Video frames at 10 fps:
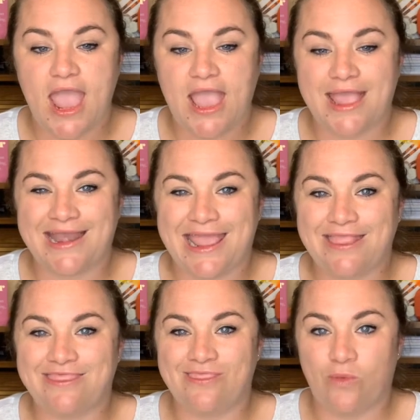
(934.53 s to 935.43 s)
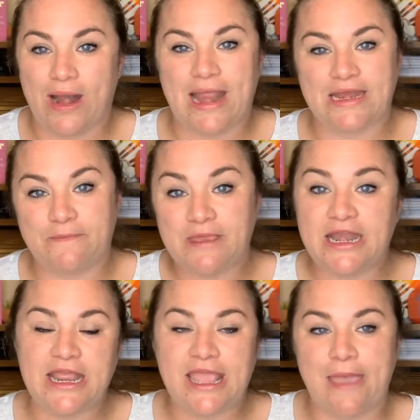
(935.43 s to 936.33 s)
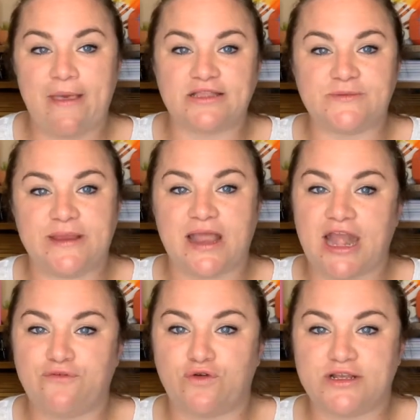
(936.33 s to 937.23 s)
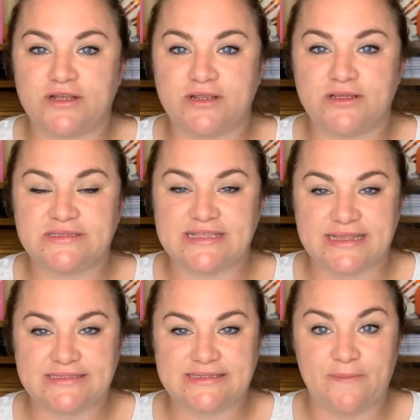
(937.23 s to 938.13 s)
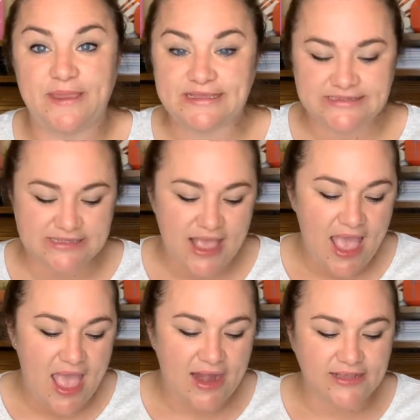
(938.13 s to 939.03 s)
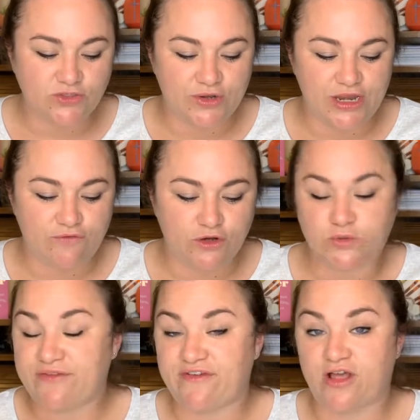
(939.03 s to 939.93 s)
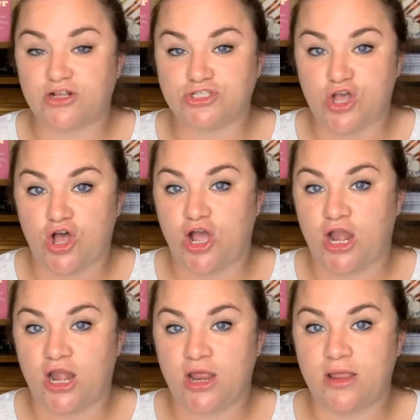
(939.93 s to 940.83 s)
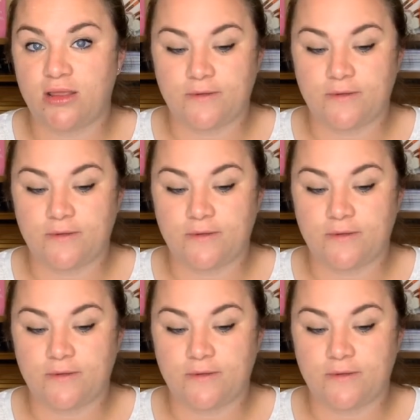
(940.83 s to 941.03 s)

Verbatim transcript: and it, what I ended up getting came out to be 94 cents a piece and I sold it for $25 on